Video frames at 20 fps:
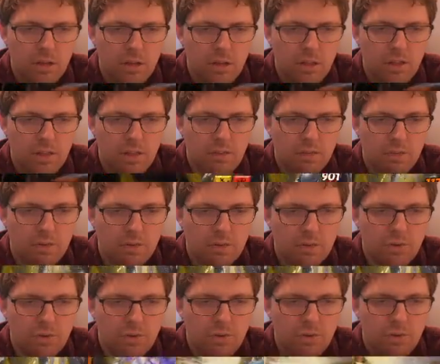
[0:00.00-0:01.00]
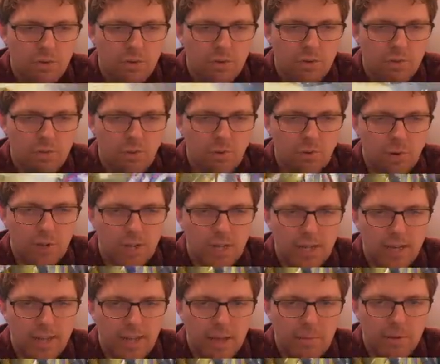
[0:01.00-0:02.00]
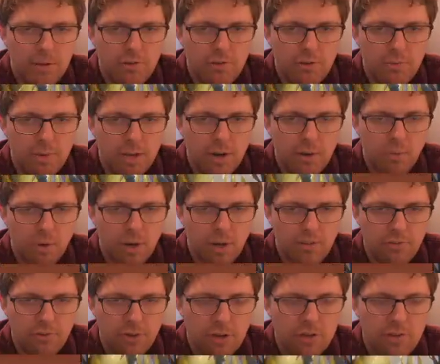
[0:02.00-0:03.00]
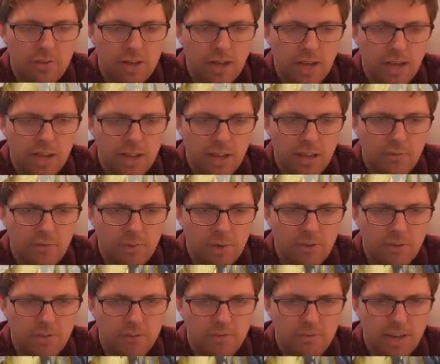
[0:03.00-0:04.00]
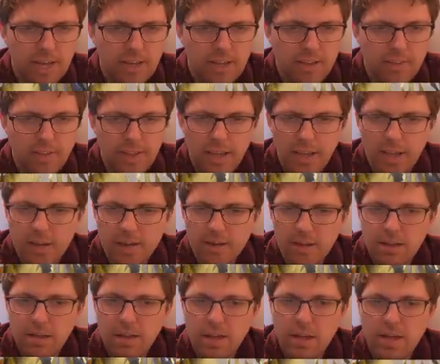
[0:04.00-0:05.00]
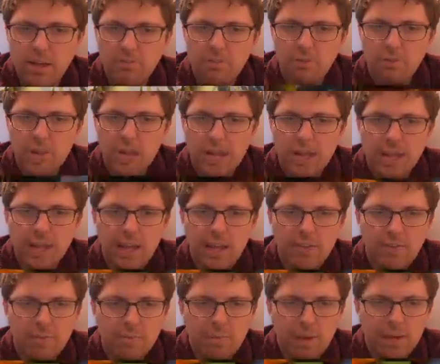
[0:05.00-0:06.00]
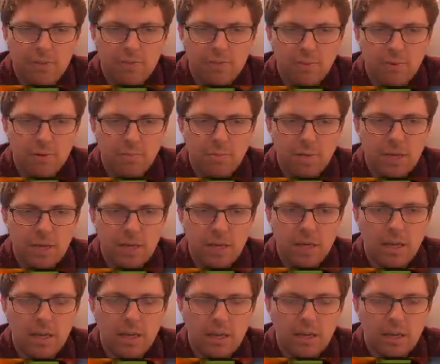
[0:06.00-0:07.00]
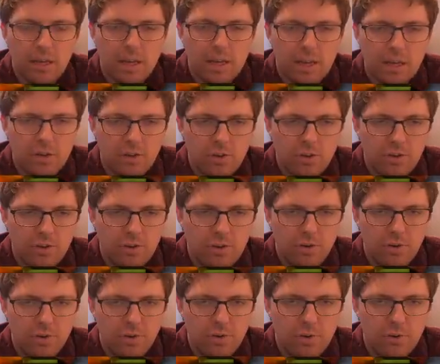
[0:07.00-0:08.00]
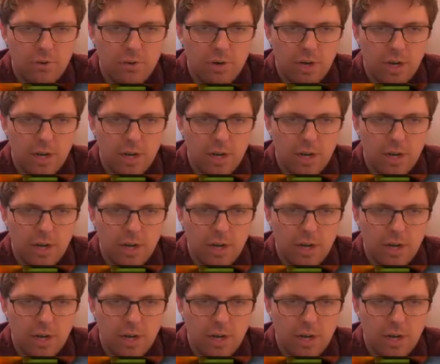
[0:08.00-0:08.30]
This will do 14 damage no matter what, so it'll die if we just vent at the end. So in that case, best would be to do